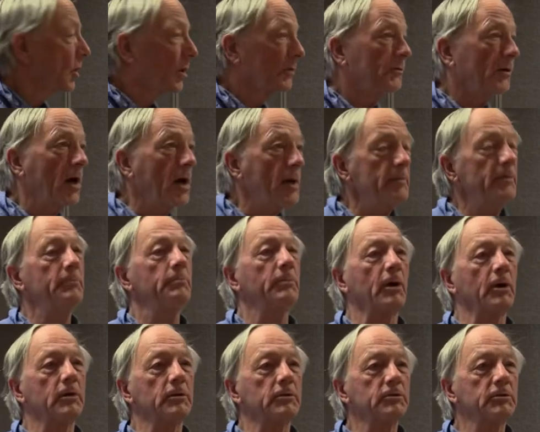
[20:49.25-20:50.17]
are for
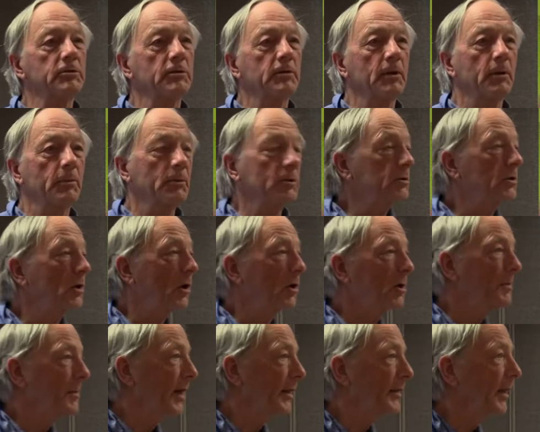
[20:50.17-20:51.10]
hummingbirds. And we'll talk
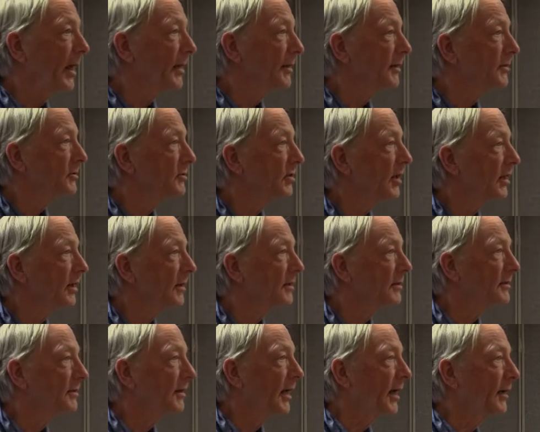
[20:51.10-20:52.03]
about that in a second,
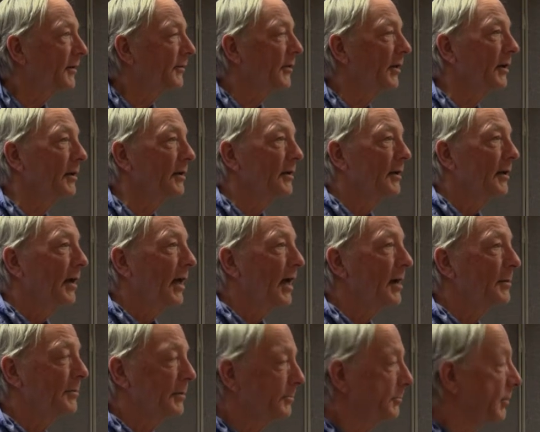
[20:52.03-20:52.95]
how the
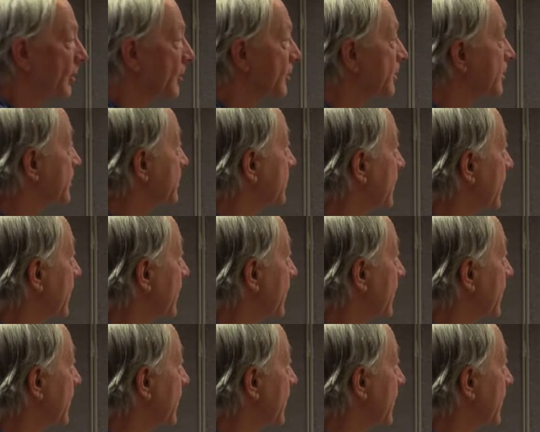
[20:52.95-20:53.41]
hummingbirds